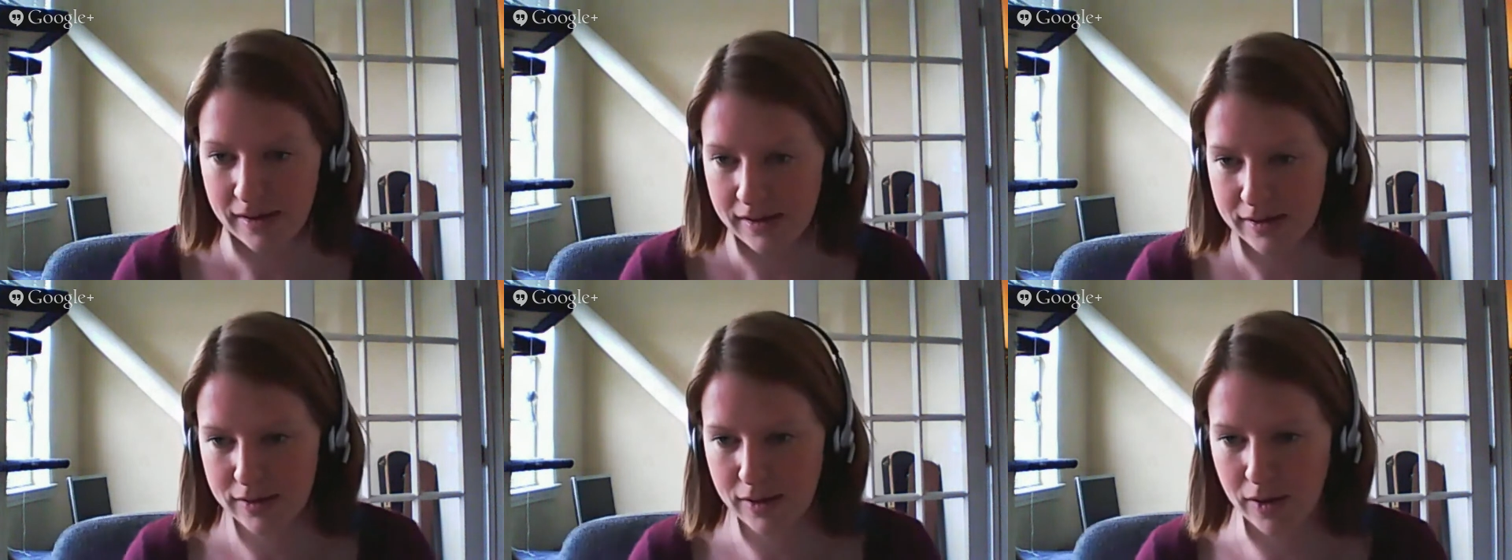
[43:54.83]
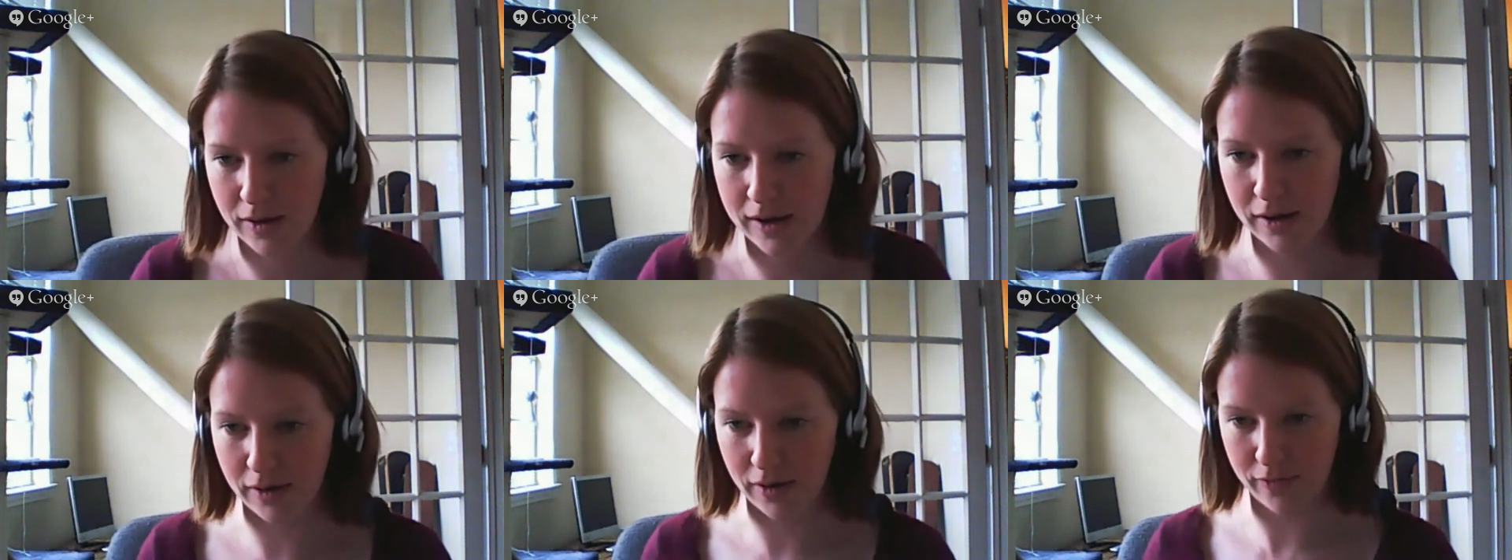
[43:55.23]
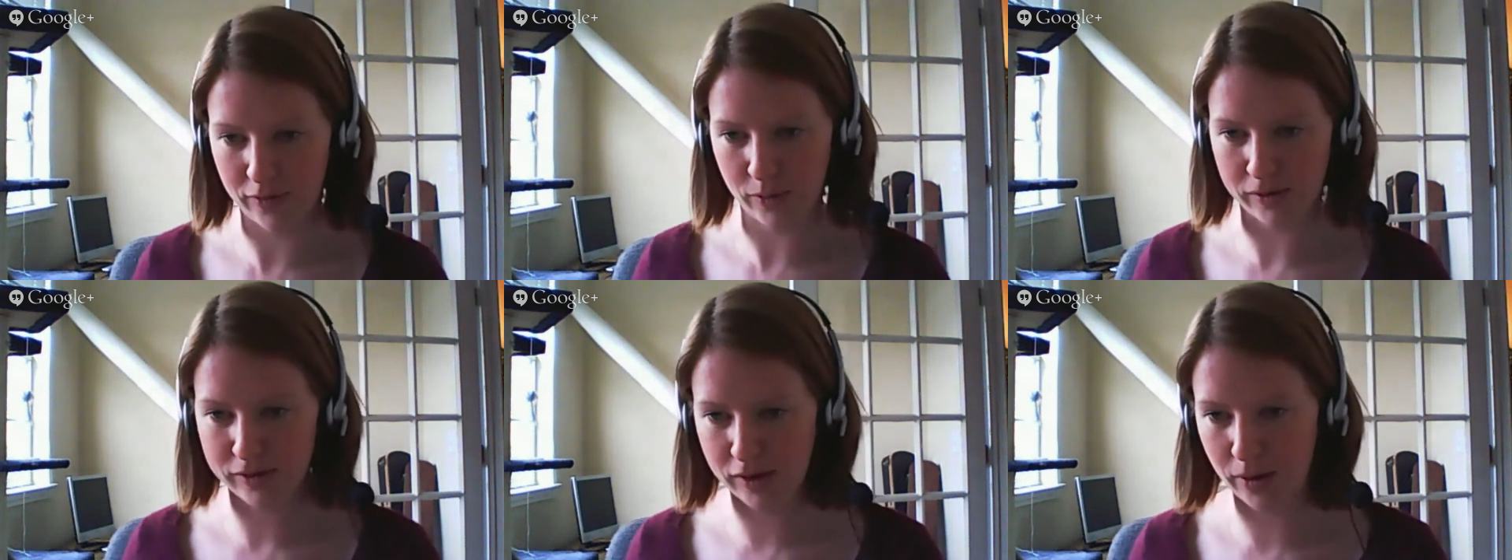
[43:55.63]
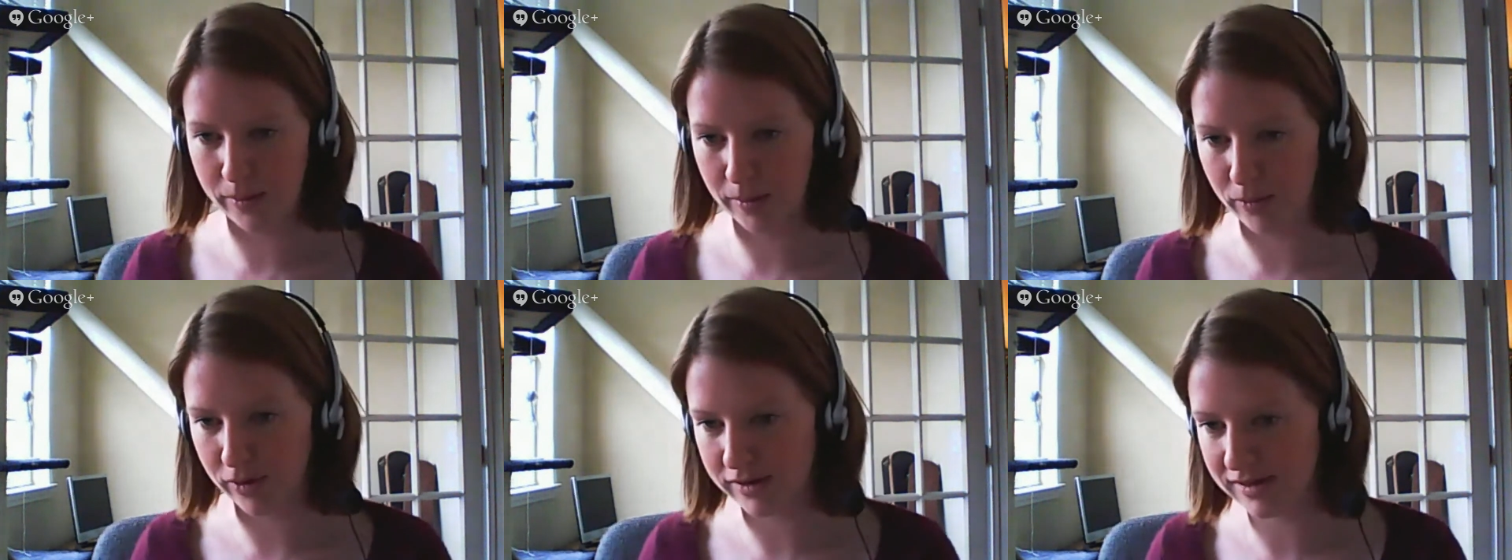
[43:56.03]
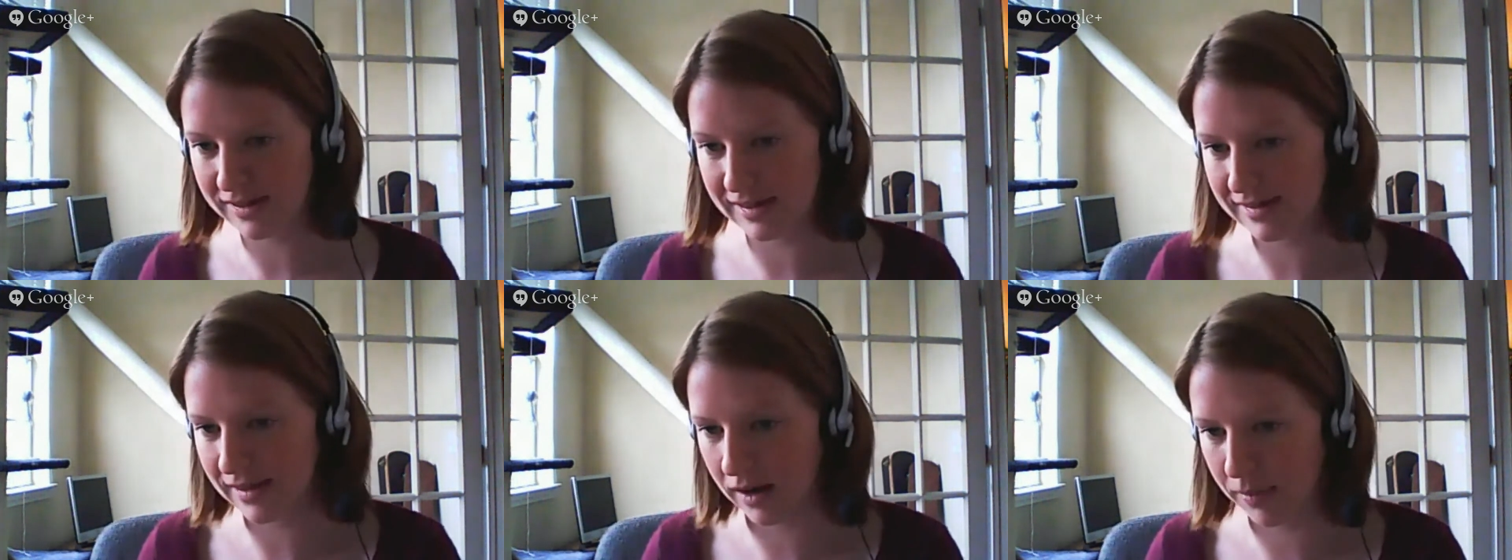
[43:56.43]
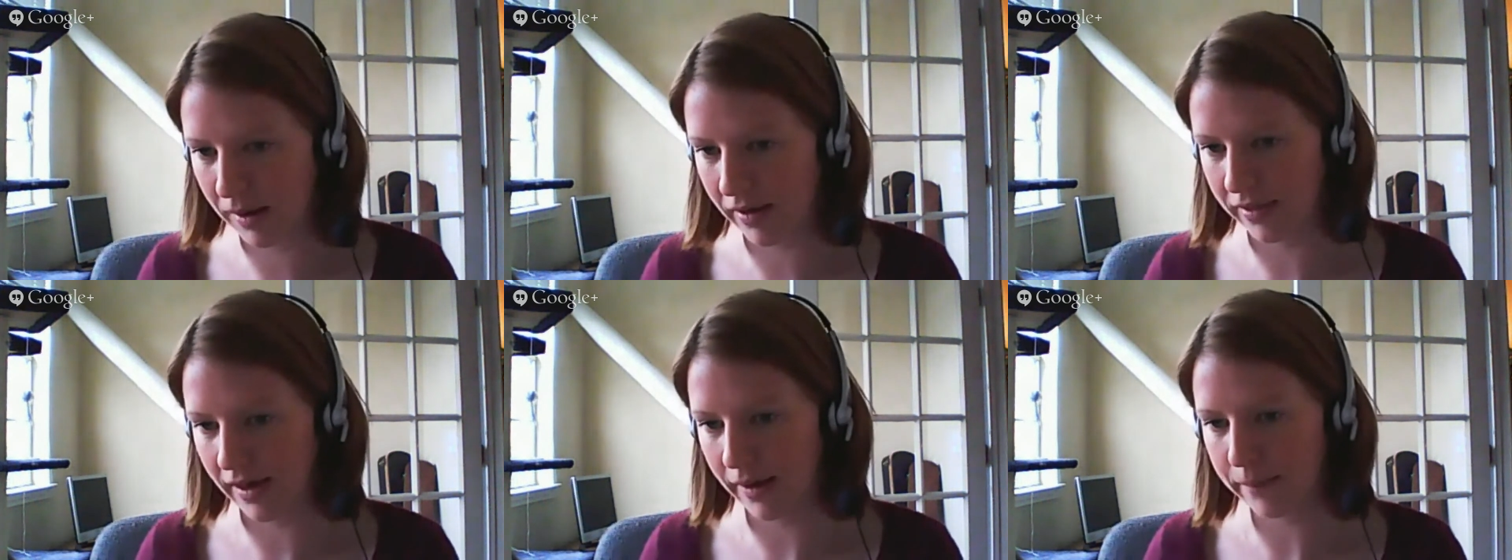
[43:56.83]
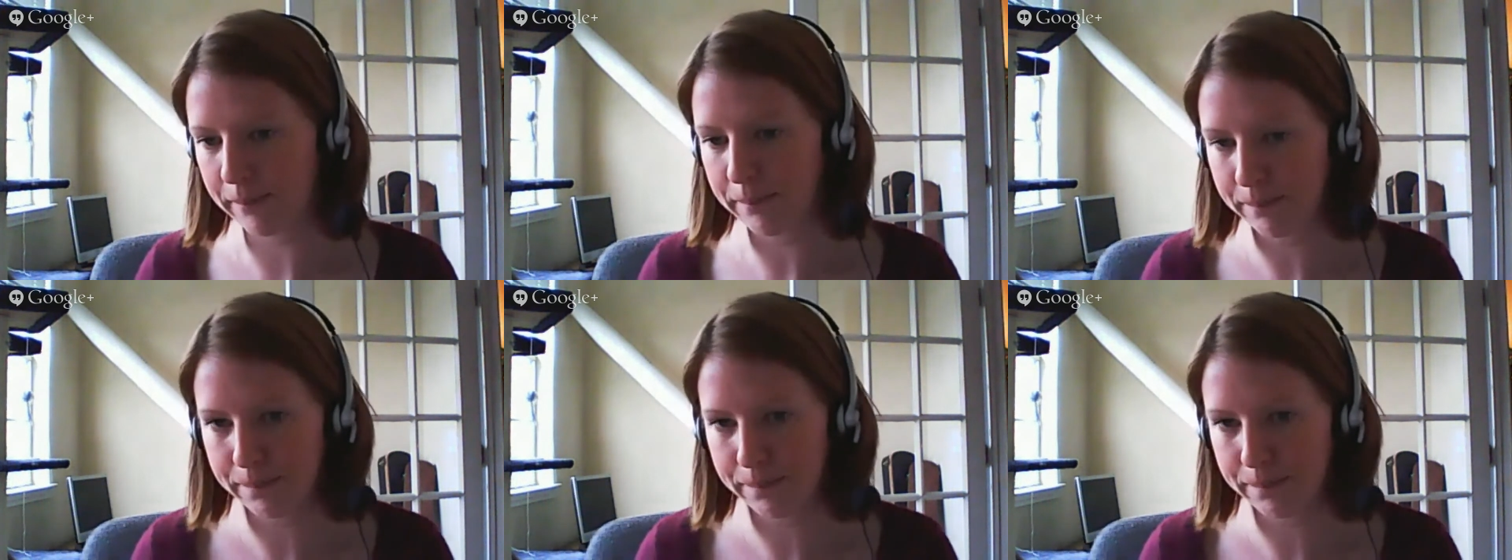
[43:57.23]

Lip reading: So I don't know if you want to go a bit more into detail about that.